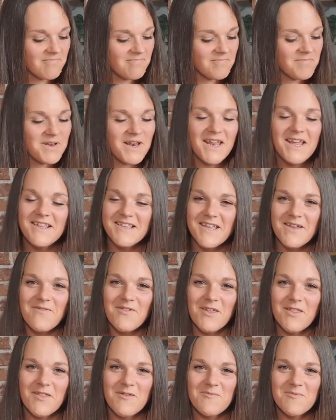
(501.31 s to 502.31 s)
Please give it a
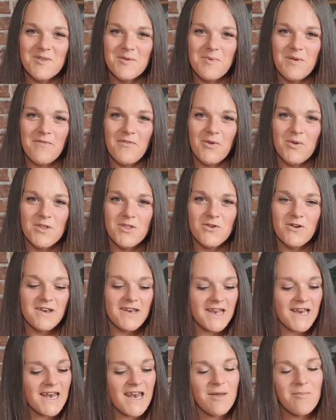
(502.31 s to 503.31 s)
thumbs up if you enjoyed
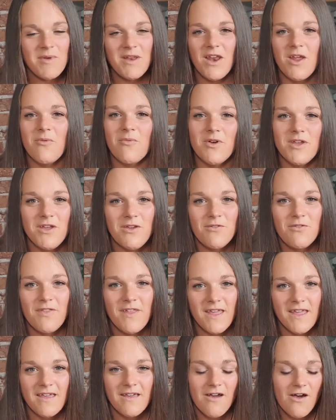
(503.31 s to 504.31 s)
it. Let me know what you
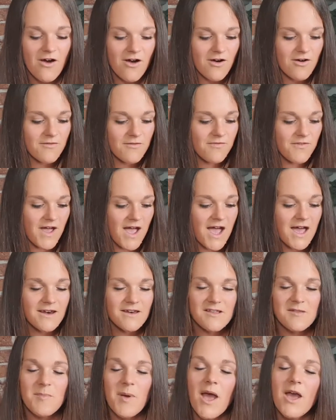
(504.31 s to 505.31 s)
think of
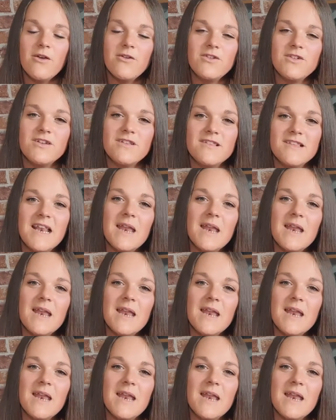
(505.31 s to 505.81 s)
Hannah's potions.